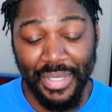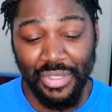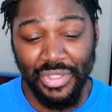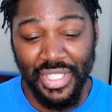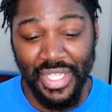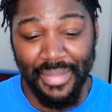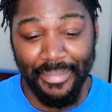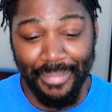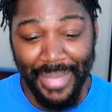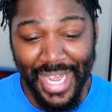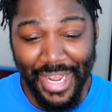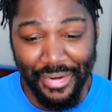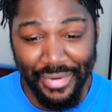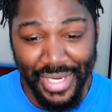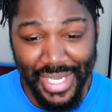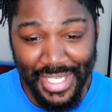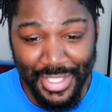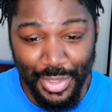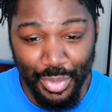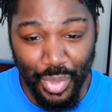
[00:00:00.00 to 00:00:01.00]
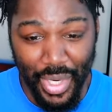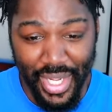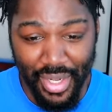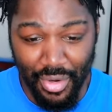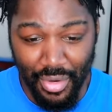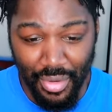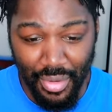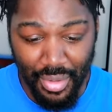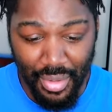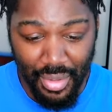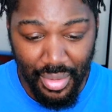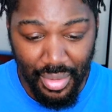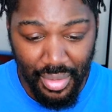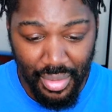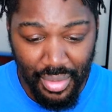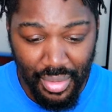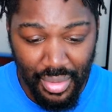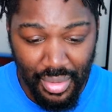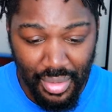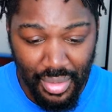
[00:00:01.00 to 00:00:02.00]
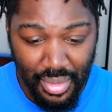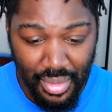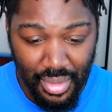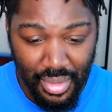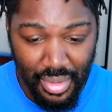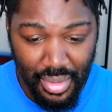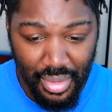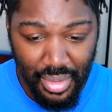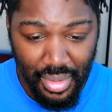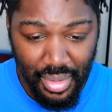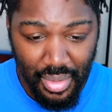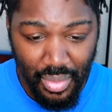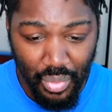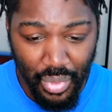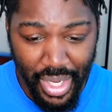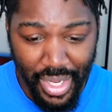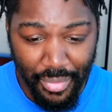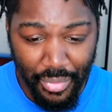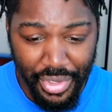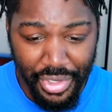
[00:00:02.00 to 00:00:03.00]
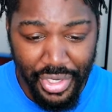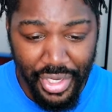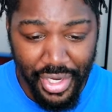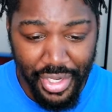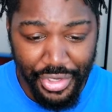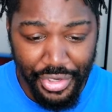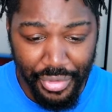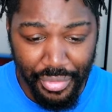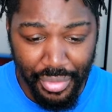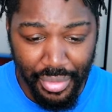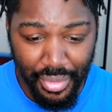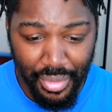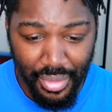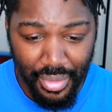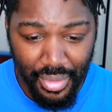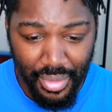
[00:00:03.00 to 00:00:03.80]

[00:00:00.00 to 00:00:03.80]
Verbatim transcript: built-in battery as well. What? What are you gonna do?